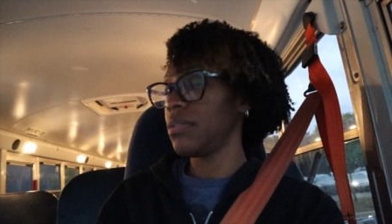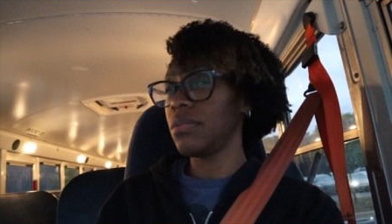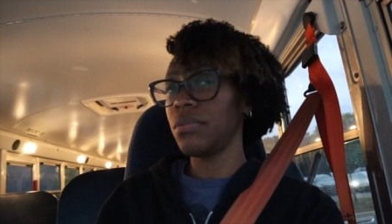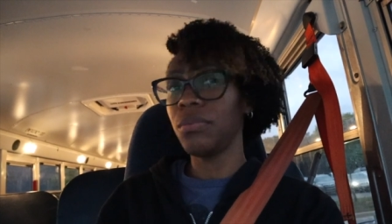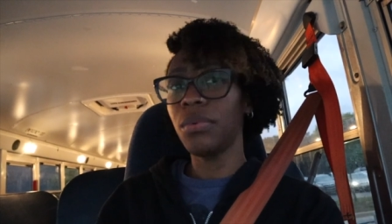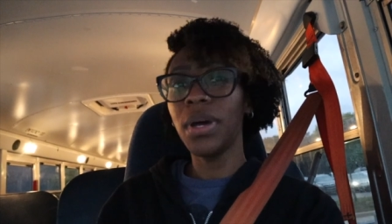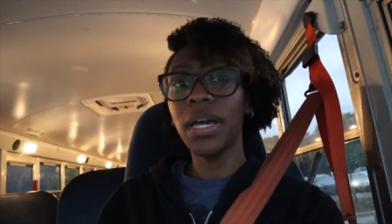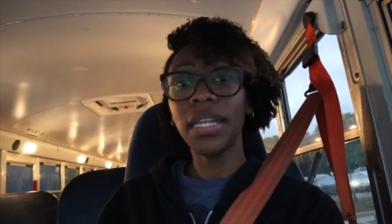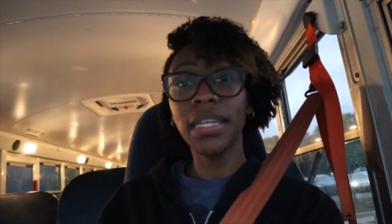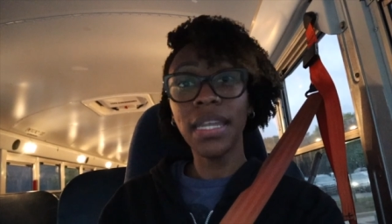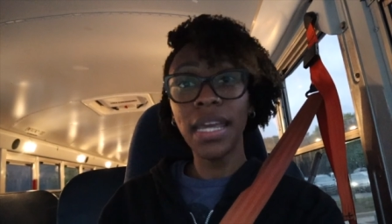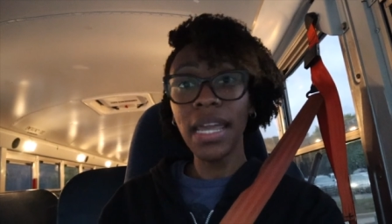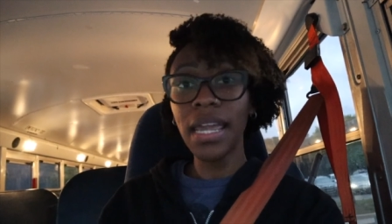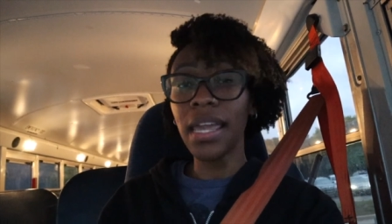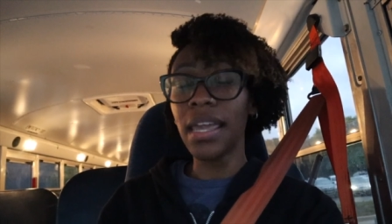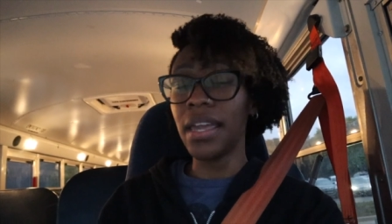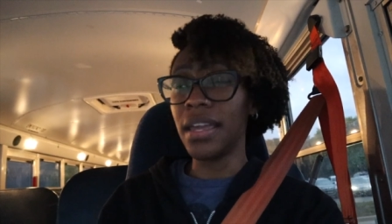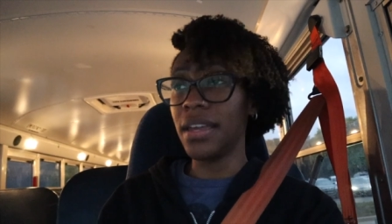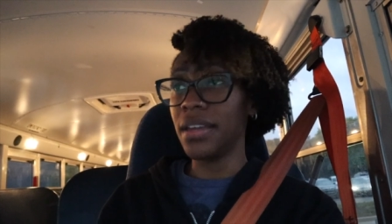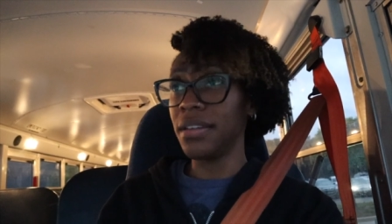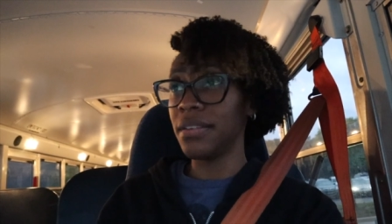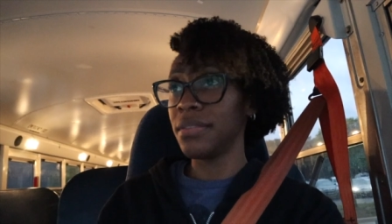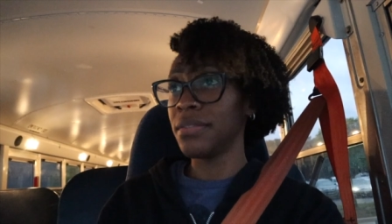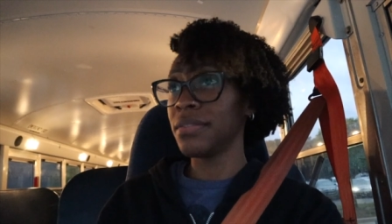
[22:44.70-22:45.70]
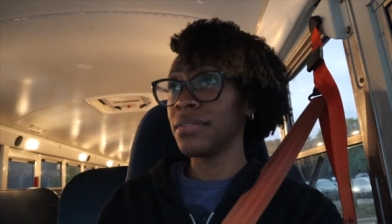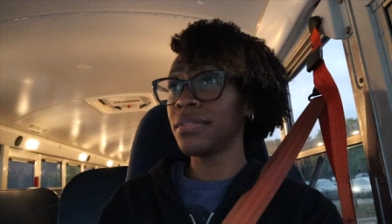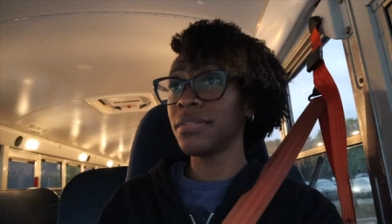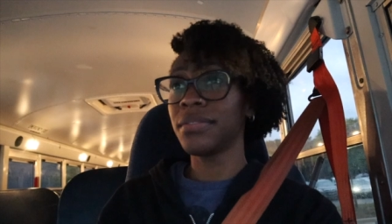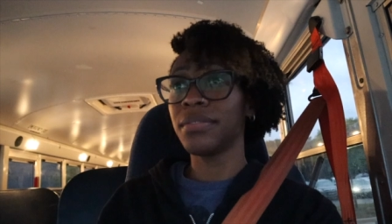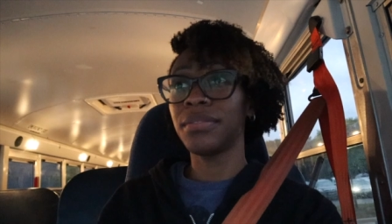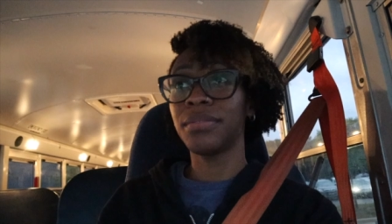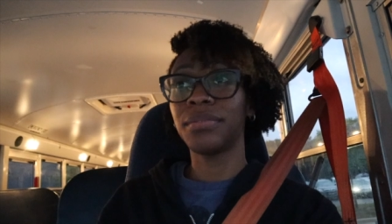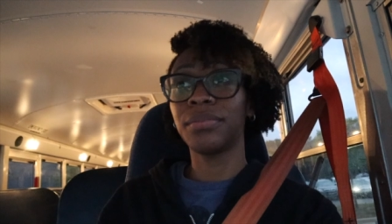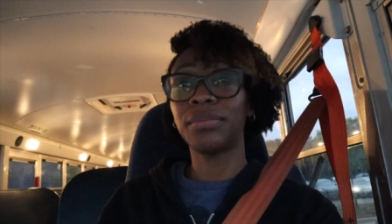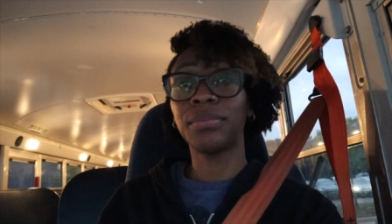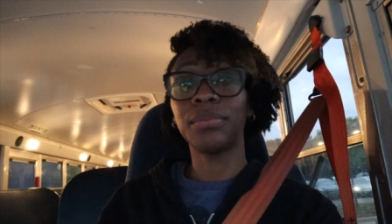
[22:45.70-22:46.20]
What then?
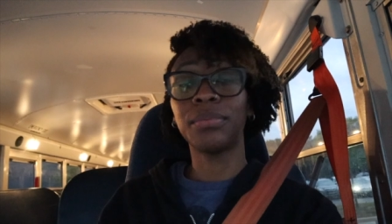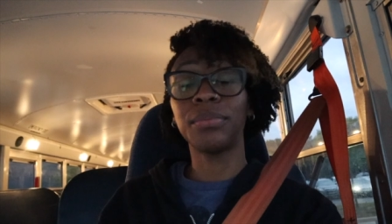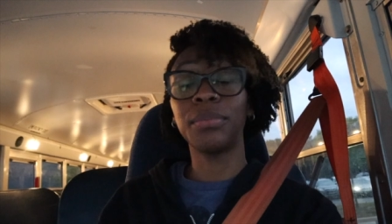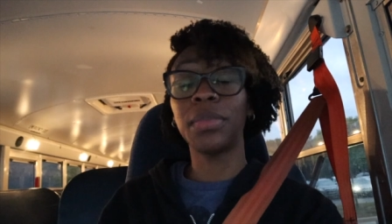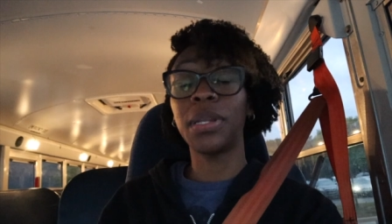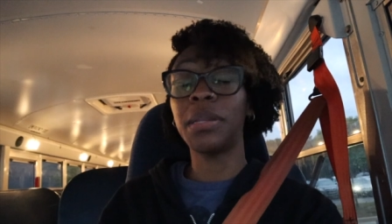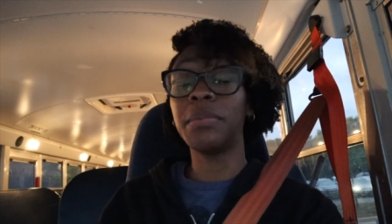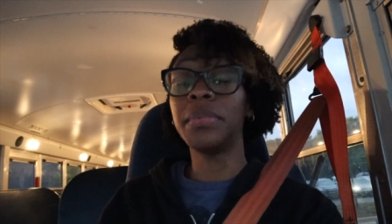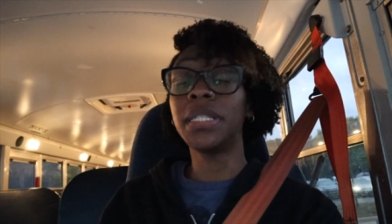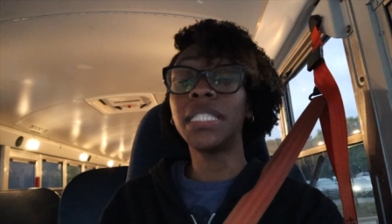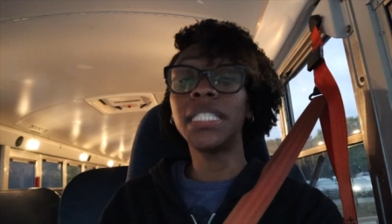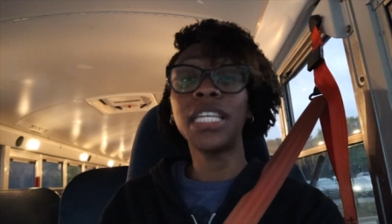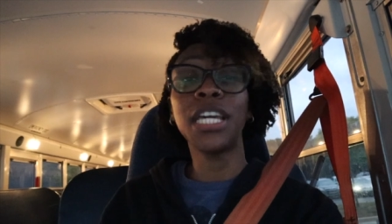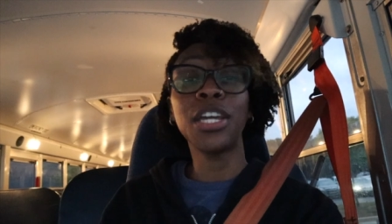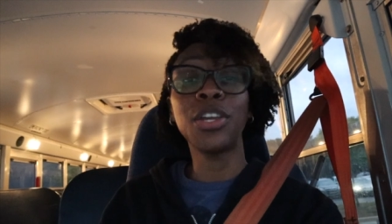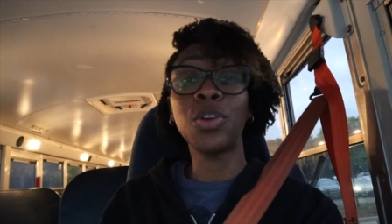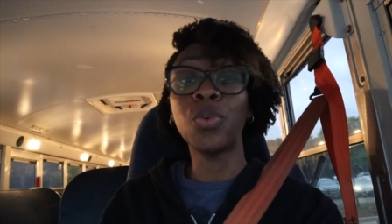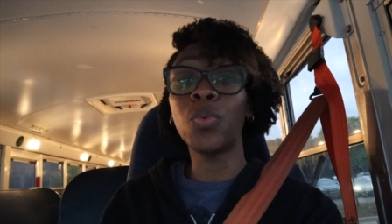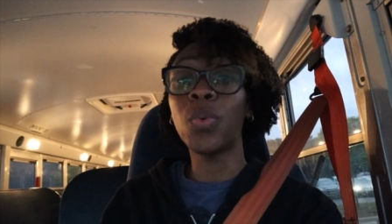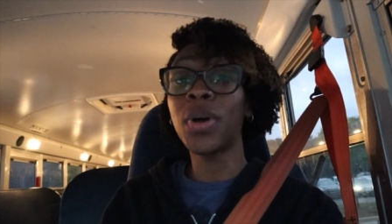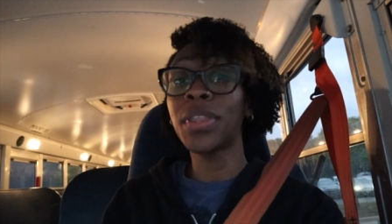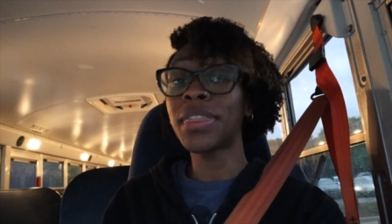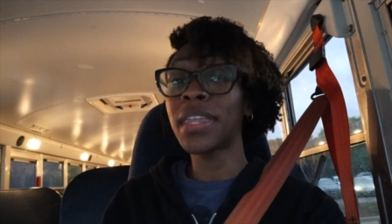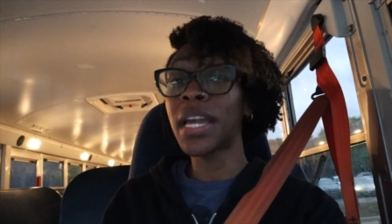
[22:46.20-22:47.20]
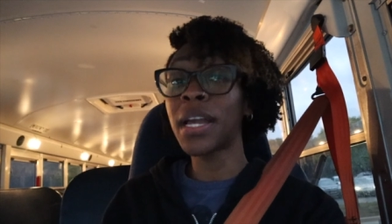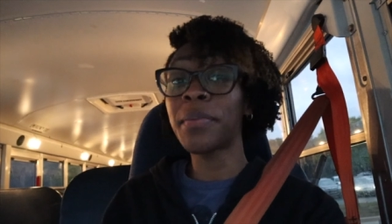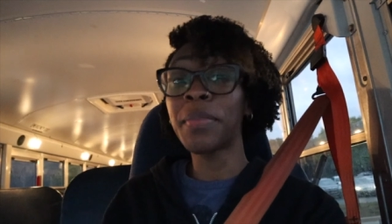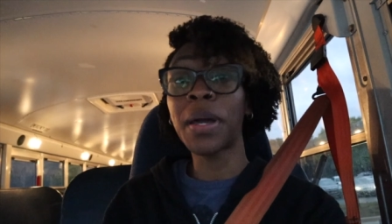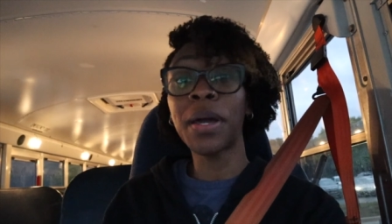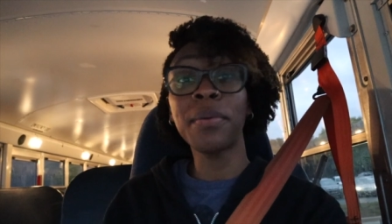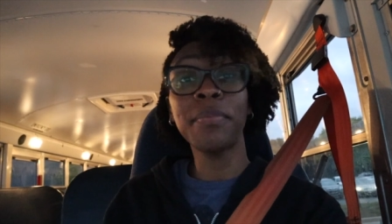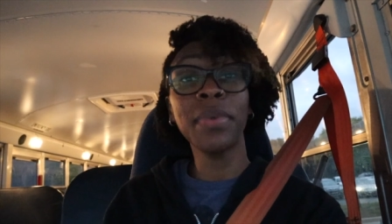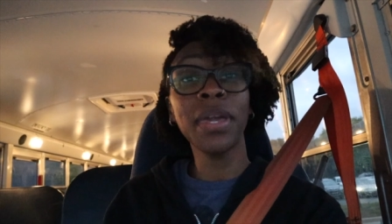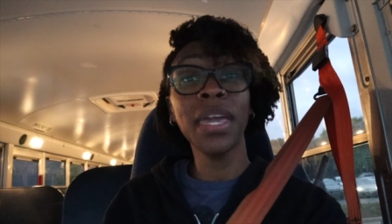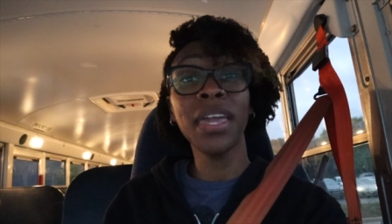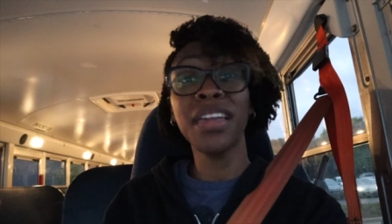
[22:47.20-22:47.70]
But let me tell you one thing
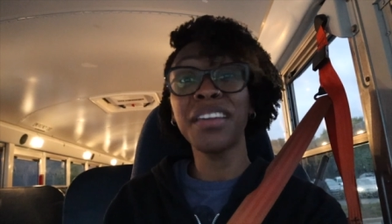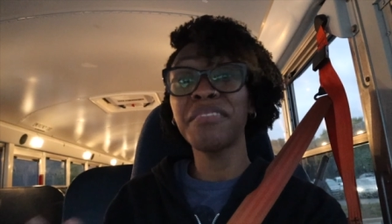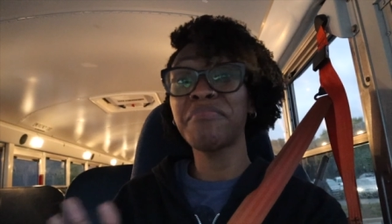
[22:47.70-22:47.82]
about me.